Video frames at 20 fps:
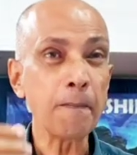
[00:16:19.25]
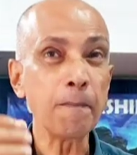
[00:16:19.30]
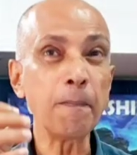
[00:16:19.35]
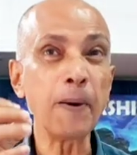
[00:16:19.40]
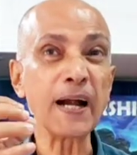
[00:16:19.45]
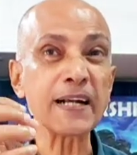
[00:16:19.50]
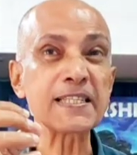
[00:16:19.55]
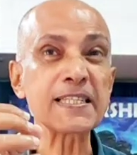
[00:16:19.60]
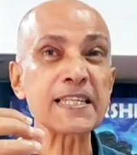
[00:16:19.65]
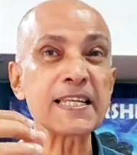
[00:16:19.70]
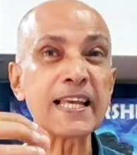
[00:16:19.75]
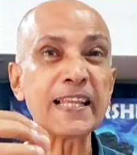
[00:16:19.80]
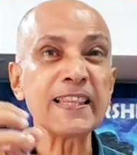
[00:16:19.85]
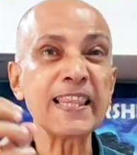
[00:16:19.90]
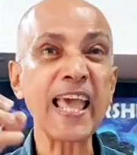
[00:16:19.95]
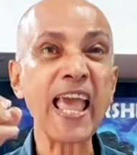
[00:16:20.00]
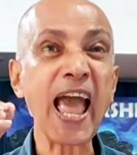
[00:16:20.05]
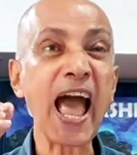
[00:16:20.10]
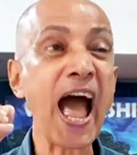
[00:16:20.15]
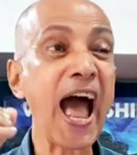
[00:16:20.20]
but
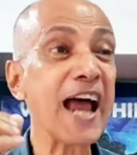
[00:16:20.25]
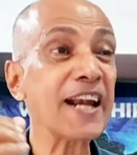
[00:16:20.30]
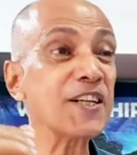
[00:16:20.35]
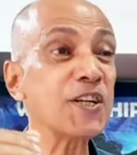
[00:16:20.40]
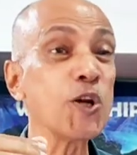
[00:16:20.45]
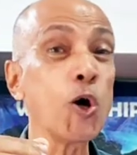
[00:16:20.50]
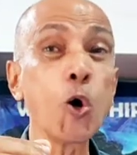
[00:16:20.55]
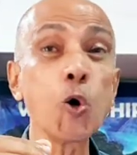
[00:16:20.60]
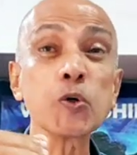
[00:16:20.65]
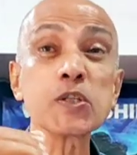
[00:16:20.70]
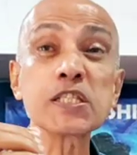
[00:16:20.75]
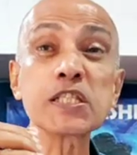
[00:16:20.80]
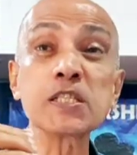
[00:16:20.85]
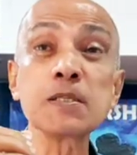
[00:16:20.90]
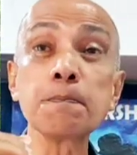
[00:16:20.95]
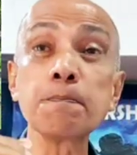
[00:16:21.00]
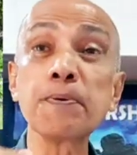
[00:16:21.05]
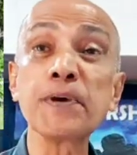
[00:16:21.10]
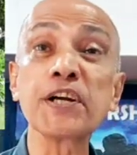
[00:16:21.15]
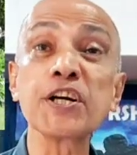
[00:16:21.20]
they had no
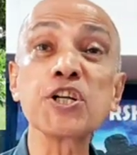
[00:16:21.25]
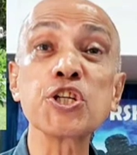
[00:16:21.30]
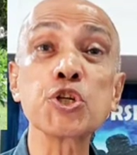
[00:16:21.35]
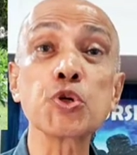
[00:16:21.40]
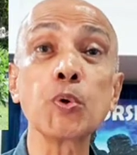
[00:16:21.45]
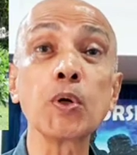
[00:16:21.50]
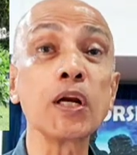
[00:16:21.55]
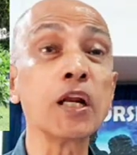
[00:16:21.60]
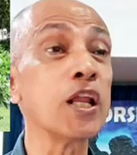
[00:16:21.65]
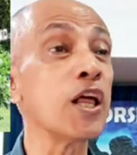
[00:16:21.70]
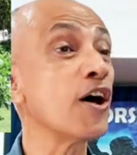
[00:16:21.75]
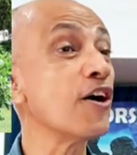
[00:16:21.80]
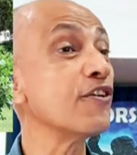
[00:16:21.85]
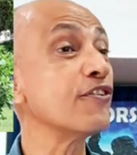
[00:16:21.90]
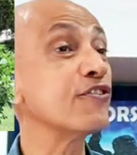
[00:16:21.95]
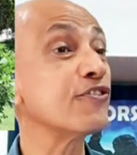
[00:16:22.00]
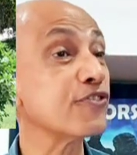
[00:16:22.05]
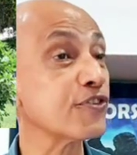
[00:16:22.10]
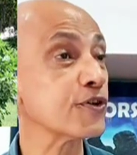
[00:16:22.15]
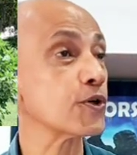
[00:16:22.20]
spiritual
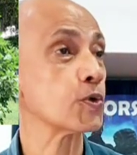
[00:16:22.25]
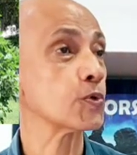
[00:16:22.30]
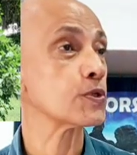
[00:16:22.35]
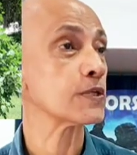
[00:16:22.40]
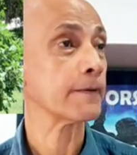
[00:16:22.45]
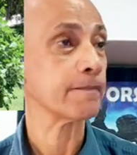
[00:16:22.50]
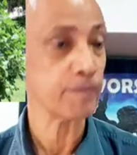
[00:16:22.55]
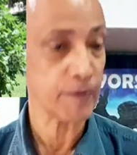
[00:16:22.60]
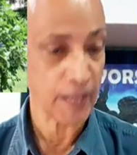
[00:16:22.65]
fruit.